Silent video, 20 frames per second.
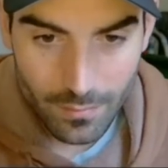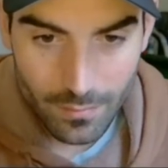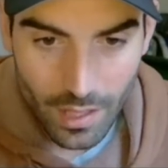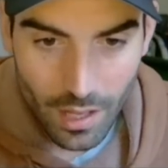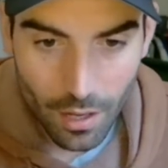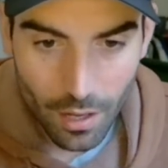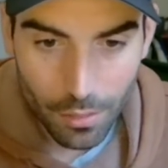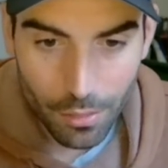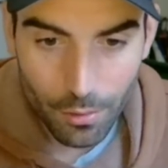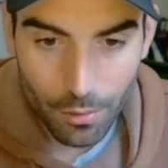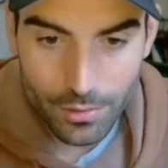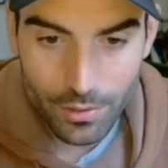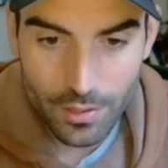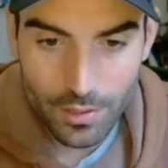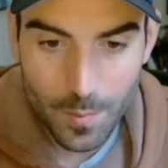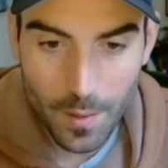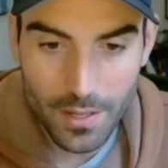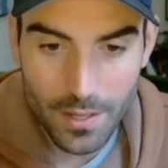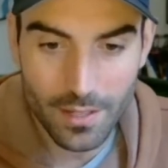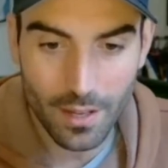Oh, thoughts on
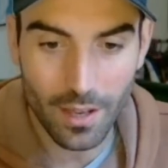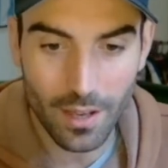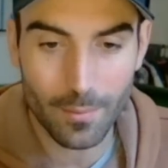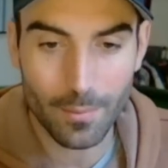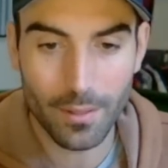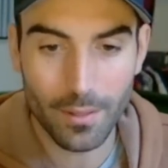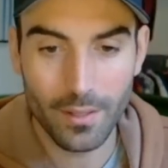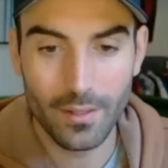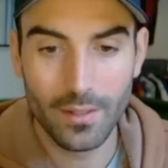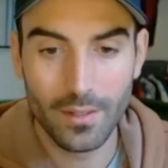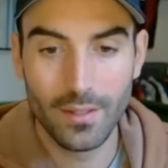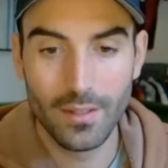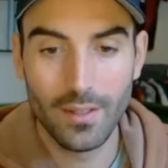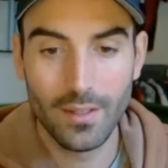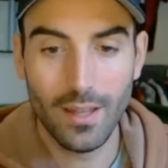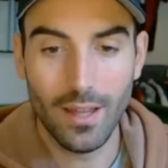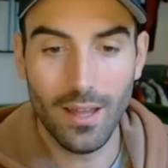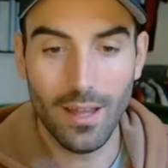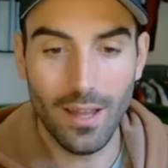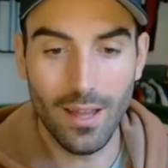Spurs hype.
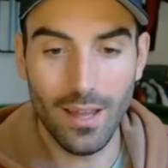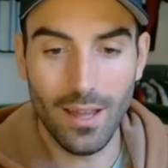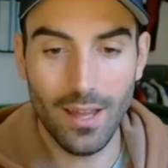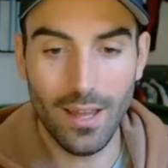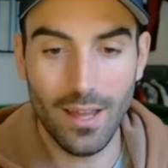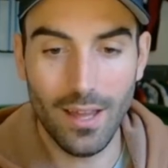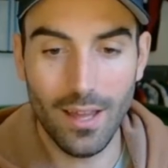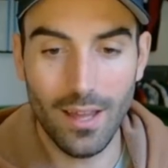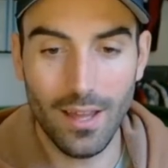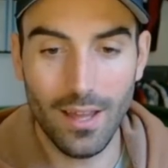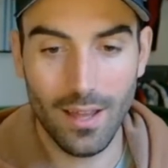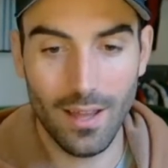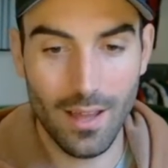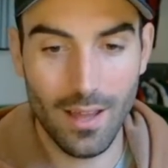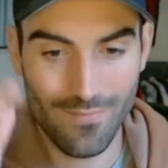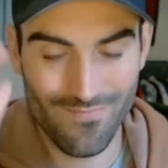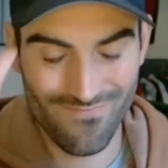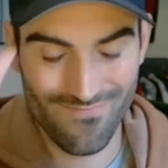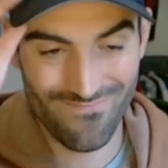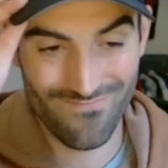I
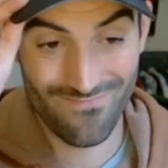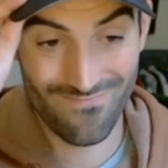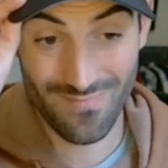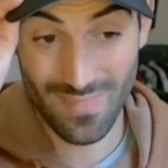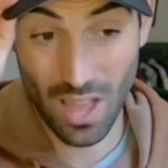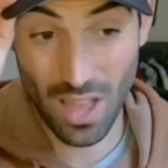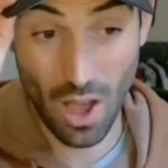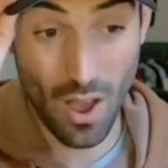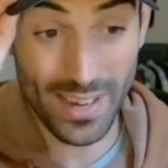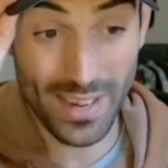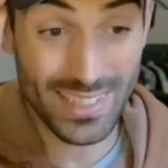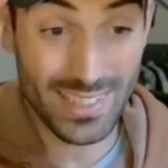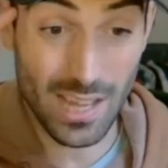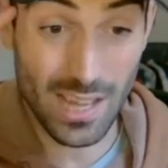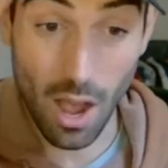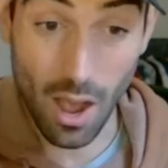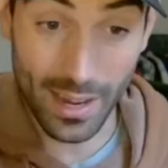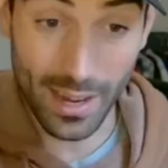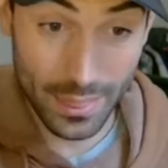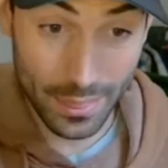
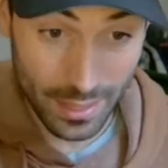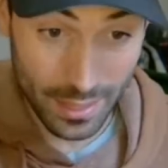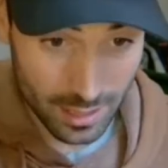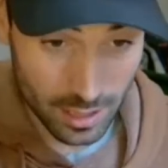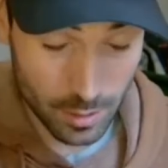think